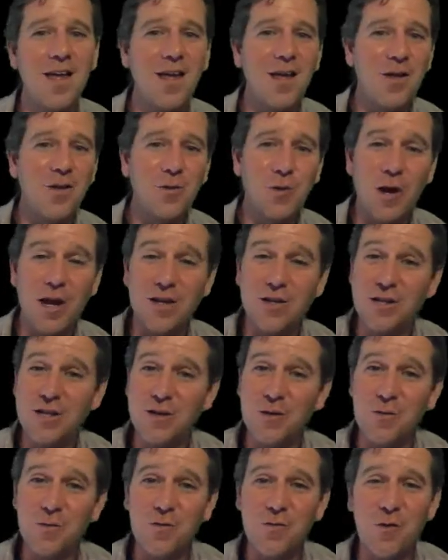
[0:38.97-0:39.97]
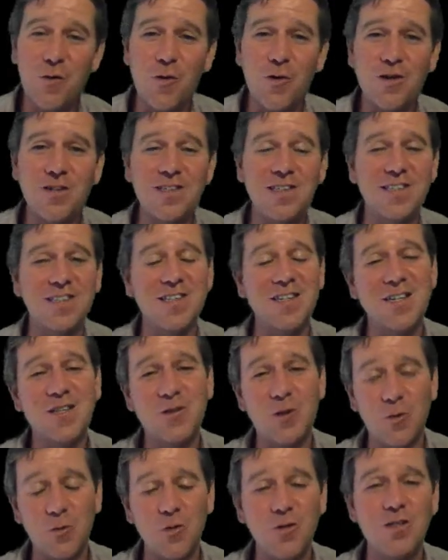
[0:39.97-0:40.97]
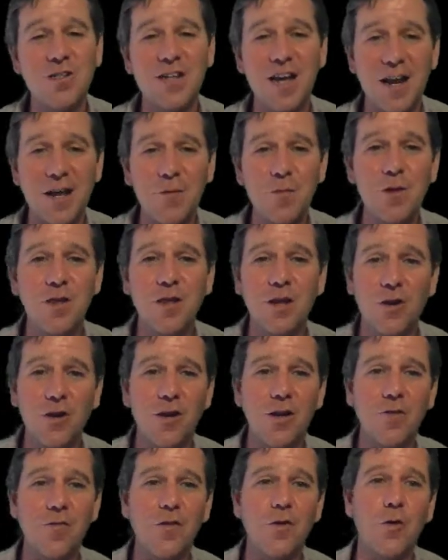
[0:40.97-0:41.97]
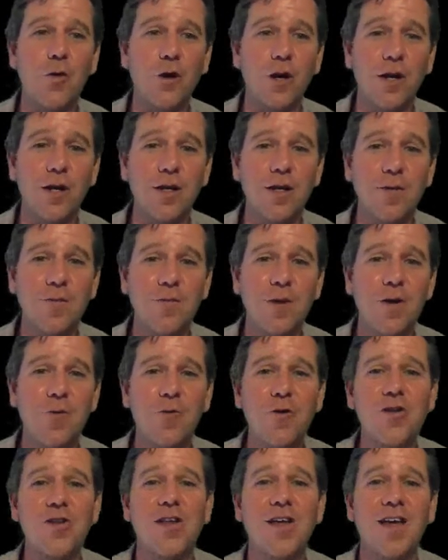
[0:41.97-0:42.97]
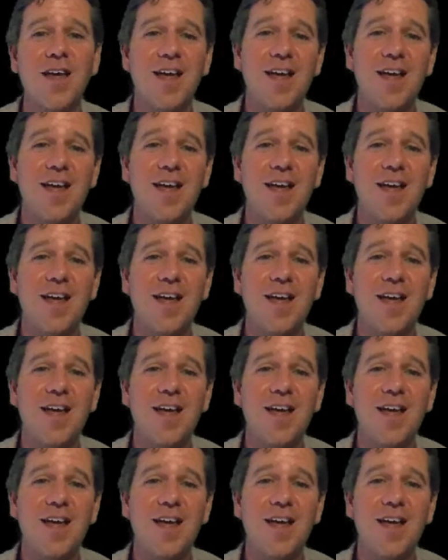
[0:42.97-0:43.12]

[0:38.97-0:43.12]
So a genome, of course, is the total genetic material of an organism by which